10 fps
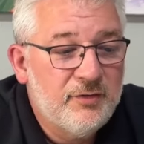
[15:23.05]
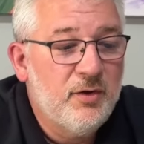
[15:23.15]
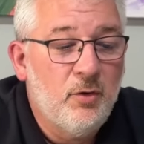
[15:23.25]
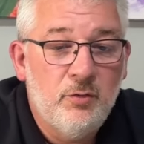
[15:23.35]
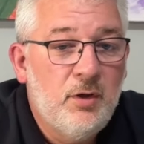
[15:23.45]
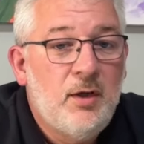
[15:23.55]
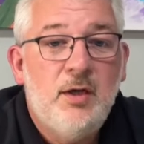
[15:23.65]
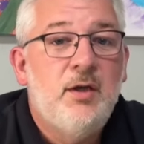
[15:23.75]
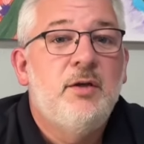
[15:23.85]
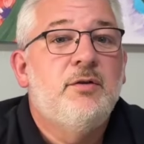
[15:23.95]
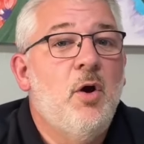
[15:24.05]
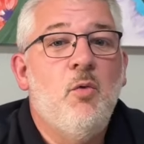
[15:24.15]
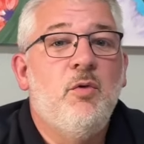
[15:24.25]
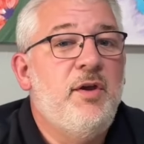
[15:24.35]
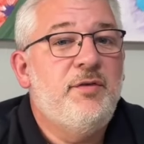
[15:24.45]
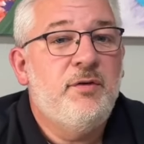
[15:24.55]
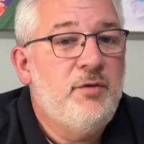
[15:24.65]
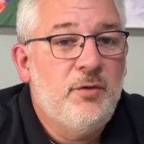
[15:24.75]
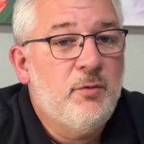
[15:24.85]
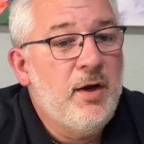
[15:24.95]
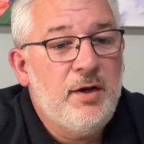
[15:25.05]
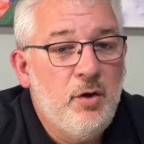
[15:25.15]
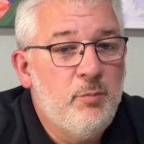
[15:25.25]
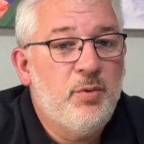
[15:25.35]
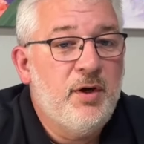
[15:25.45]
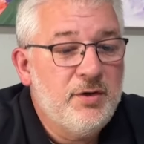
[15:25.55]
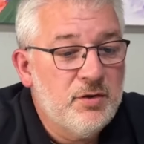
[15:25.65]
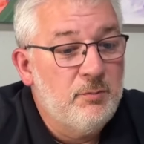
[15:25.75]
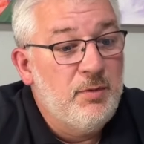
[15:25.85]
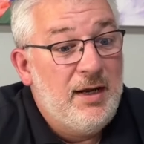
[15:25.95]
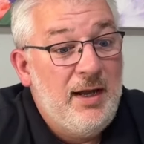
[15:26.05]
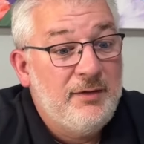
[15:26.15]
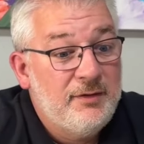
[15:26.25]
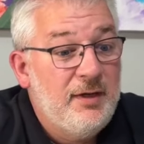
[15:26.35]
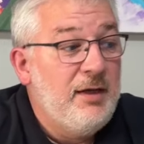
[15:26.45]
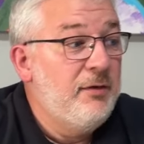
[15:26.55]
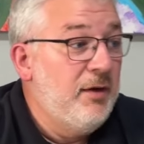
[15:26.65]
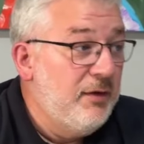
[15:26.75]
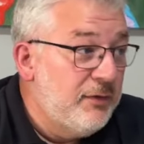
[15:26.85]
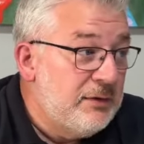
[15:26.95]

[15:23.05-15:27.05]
So don't listen to the radio preacher, but I have to tell you this.